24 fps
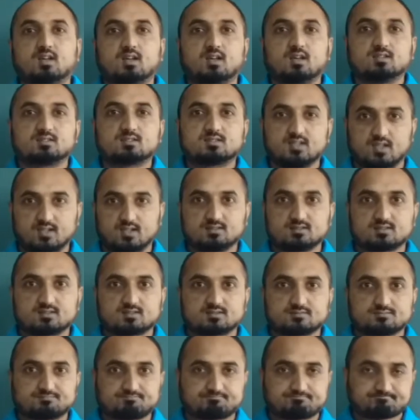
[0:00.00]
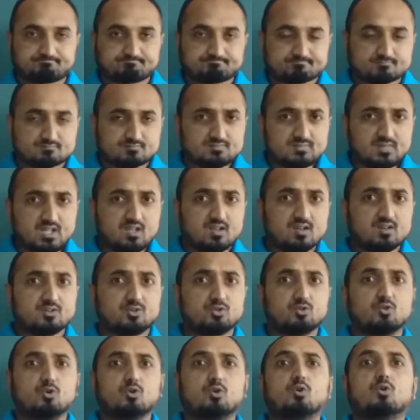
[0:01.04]
Since
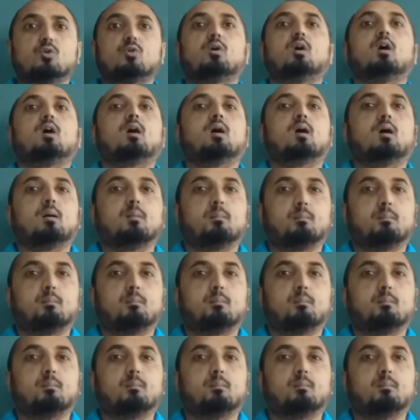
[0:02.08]
you